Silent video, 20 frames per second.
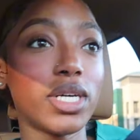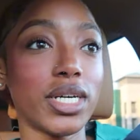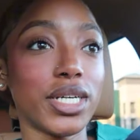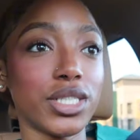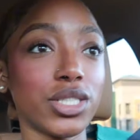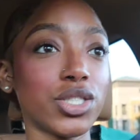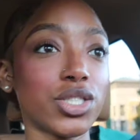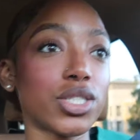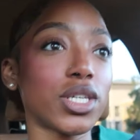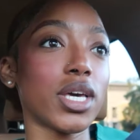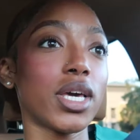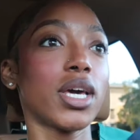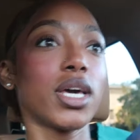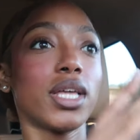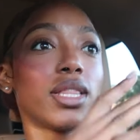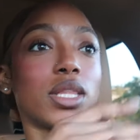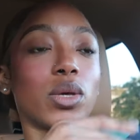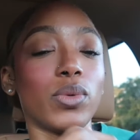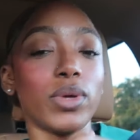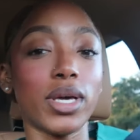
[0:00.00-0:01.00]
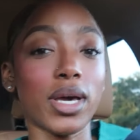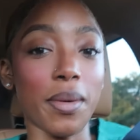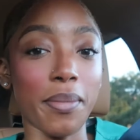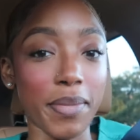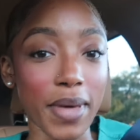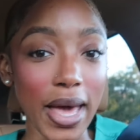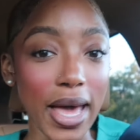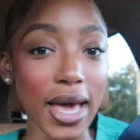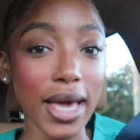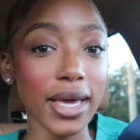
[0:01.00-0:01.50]
lunch, then we
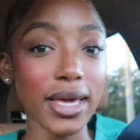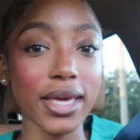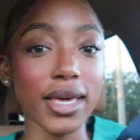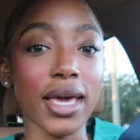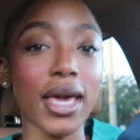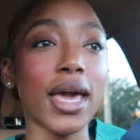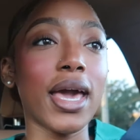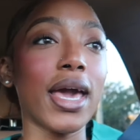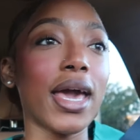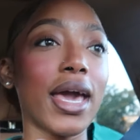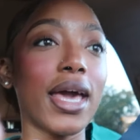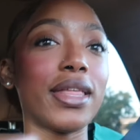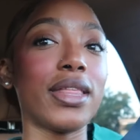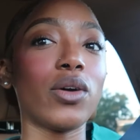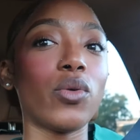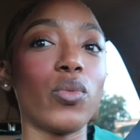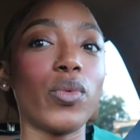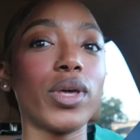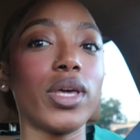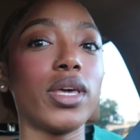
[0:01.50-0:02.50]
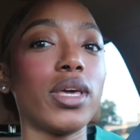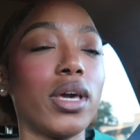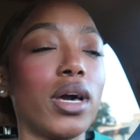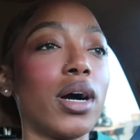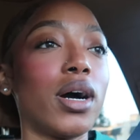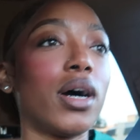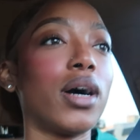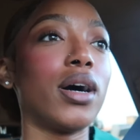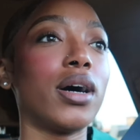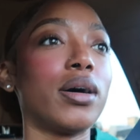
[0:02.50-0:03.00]
come back, and then we
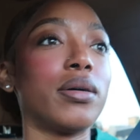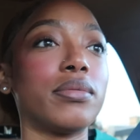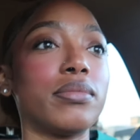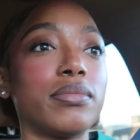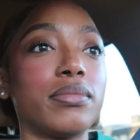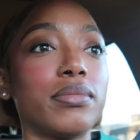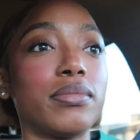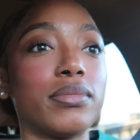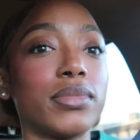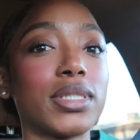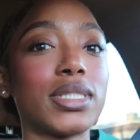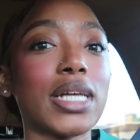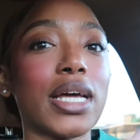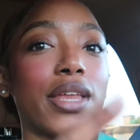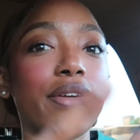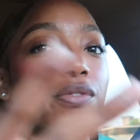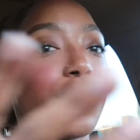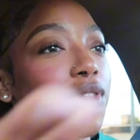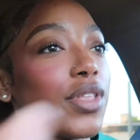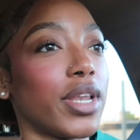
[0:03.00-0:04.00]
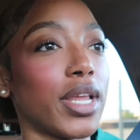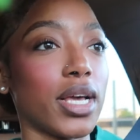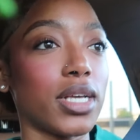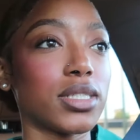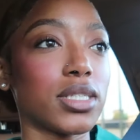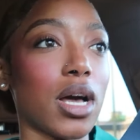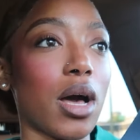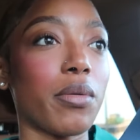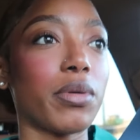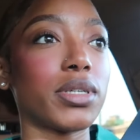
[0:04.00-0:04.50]
study for the
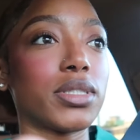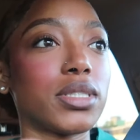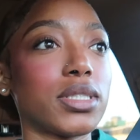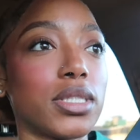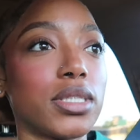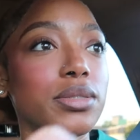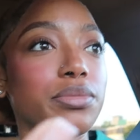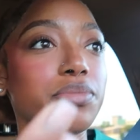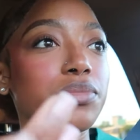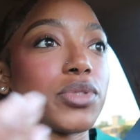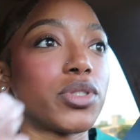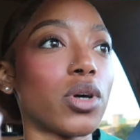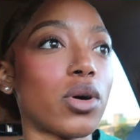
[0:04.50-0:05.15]
next competency.